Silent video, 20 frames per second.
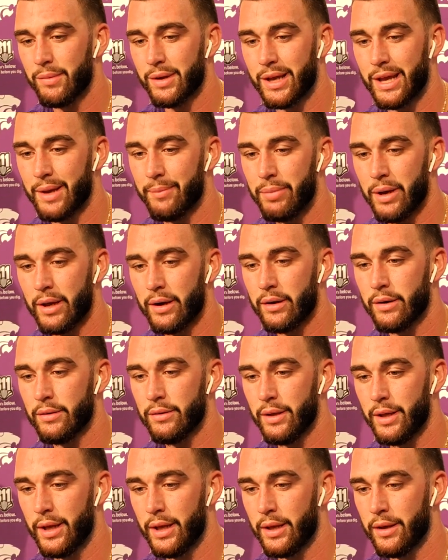and get better,
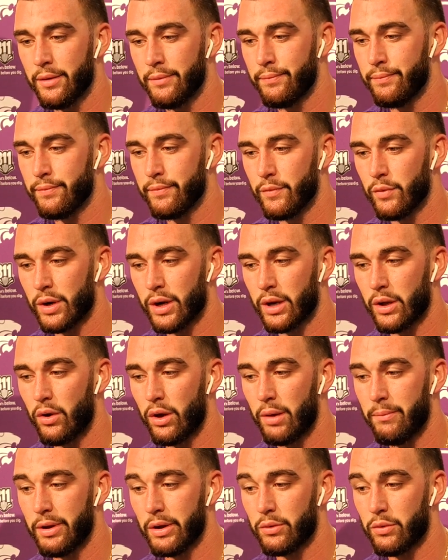and we're gonna go
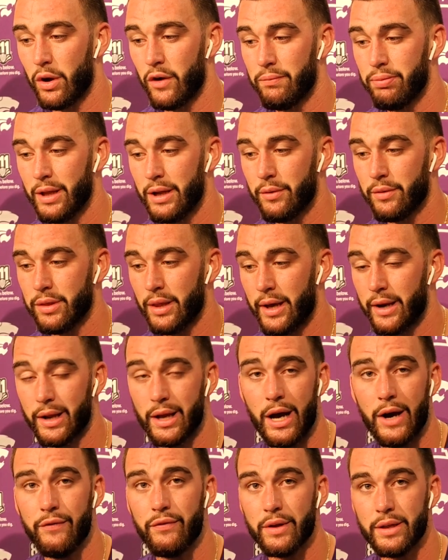into Big 12 play with a lot of
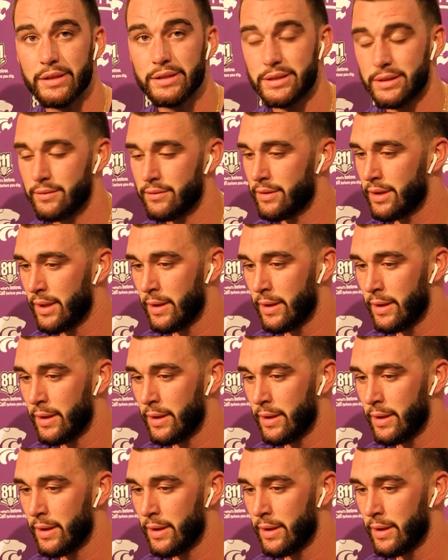confidence and